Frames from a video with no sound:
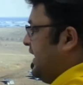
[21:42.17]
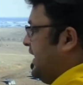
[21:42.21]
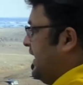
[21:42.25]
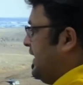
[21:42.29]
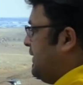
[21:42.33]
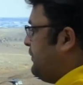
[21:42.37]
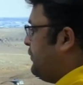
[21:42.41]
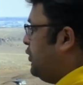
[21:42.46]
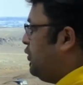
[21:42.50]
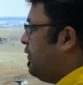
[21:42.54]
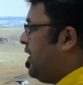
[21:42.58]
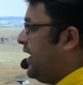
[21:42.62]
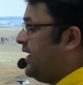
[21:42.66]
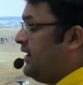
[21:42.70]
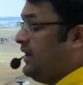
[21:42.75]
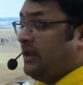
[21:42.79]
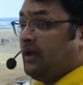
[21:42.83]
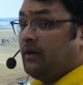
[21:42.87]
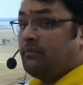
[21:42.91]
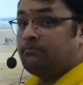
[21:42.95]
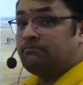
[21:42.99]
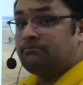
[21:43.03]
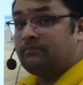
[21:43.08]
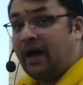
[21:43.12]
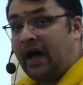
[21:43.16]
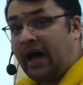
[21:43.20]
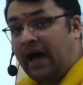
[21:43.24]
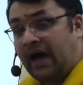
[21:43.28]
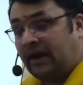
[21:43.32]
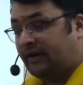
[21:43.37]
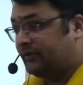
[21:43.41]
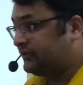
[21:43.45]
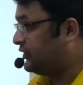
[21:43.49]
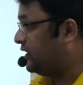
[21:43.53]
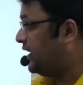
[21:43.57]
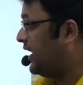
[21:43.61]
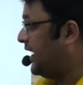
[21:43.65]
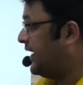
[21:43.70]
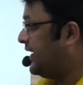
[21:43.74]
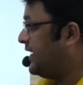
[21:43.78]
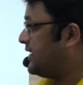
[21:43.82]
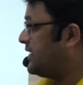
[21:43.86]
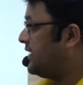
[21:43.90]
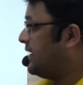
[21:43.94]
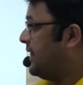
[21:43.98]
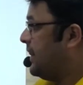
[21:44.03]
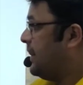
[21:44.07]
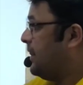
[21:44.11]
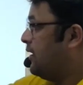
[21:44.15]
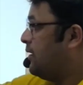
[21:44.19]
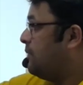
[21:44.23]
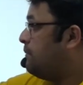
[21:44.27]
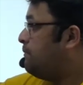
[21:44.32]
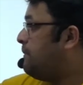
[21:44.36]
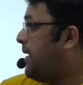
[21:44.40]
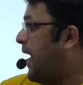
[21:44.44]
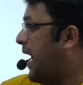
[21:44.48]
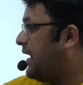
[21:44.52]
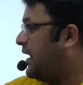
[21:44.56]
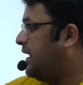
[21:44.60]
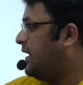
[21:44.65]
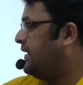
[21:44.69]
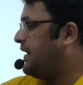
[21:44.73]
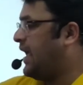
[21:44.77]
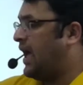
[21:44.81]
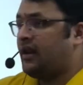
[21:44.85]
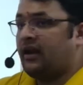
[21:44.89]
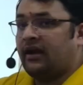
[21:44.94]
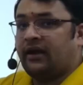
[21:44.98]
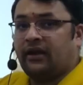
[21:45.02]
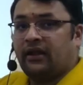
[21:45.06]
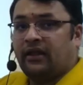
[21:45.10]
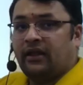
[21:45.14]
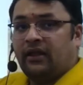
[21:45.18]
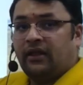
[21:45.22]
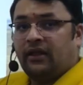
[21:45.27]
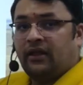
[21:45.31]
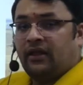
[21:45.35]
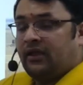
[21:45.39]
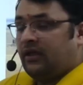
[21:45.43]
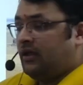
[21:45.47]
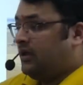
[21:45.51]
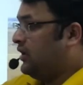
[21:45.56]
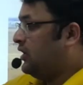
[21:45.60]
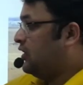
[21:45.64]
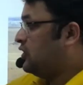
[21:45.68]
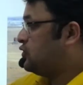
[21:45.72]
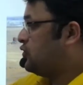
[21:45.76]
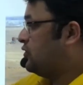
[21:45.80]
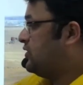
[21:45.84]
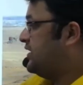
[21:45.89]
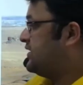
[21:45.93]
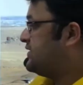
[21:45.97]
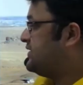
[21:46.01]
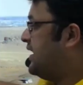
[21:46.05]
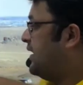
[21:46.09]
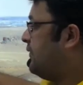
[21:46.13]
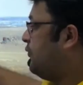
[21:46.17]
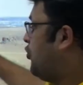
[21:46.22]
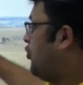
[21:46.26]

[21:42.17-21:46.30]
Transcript: providing a Mars-like barren terrain. So this Devon